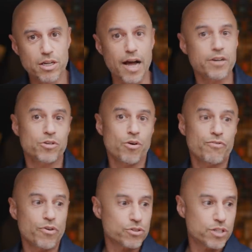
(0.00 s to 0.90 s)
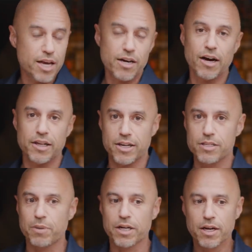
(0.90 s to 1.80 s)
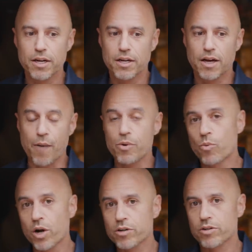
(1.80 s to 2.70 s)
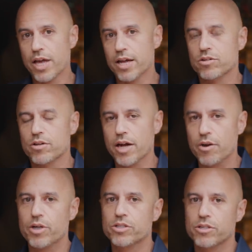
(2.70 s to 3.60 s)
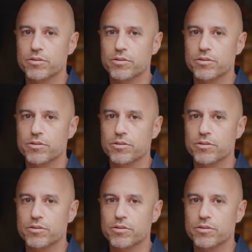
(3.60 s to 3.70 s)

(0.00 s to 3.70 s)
And I don't know if there's data on this, but I would wonder the answer to that question.